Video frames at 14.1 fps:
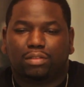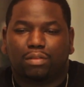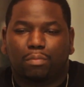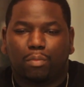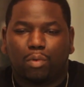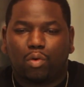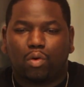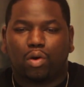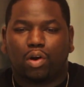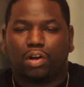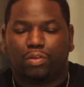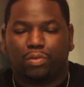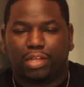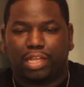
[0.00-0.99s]
the
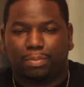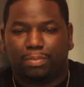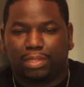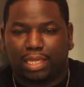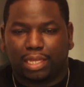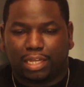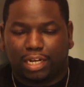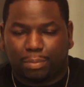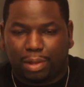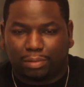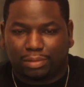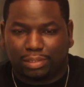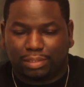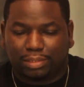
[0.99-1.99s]
more you keep thinking
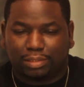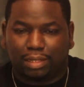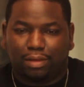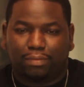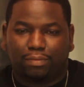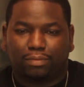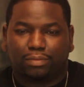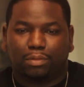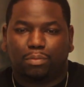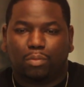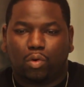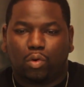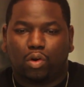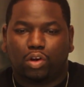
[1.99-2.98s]
about this stuff, the
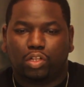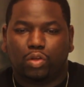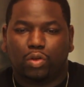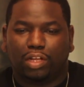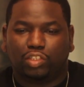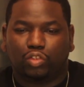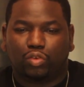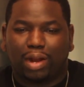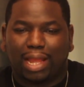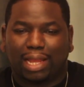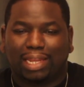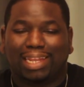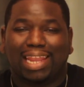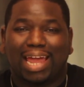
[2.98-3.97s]
more you
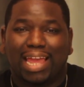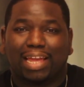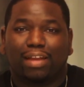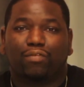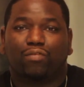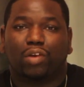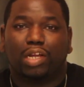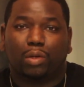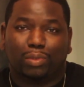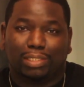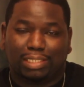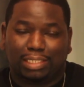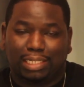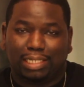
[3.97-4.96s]
attract like
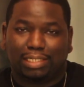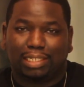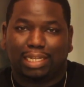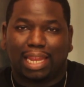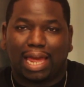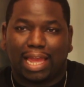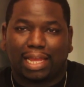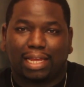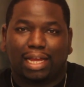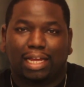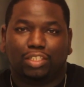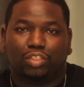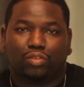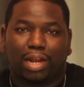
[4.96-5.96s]
frequencies. Like
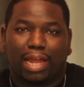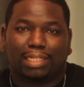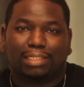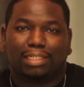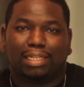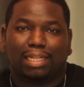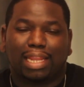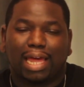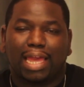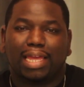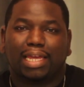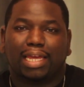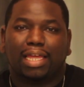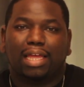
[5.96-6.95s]
attracts
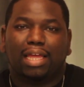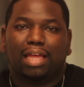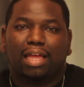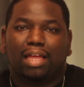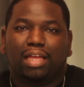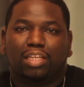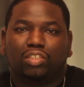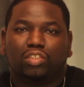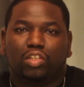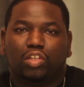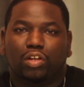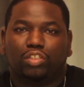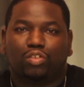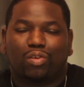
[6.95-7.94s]
like. So
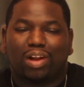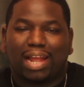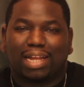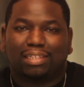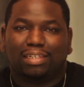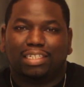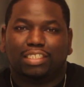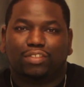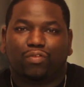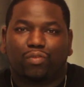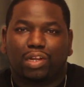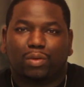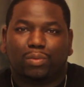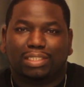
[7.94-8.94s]
you're attracting these
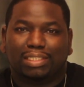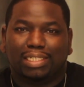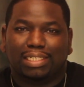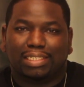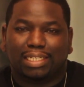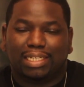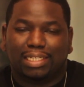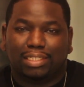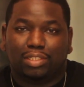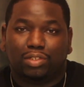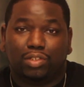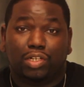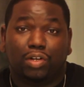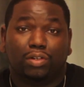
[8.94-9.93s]
frequencies
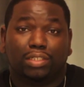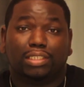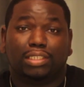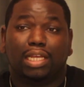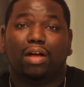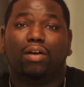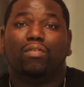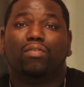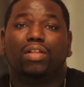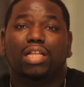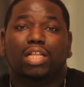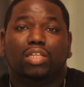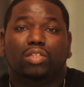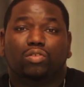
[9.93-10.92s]
into yourself.
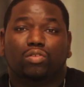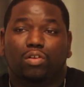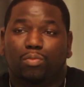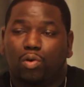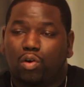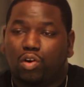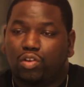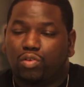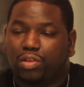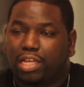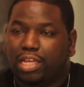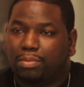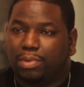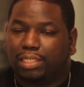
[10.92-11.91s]
So the more you
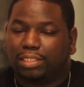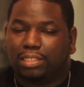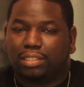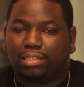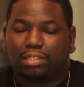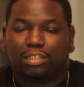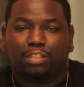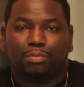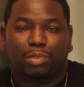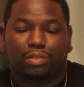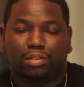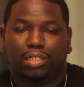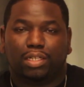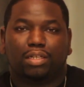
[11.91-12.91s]
keep listening to this
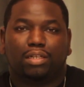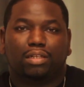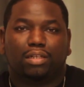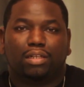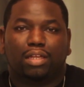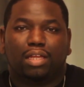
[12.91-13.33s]
music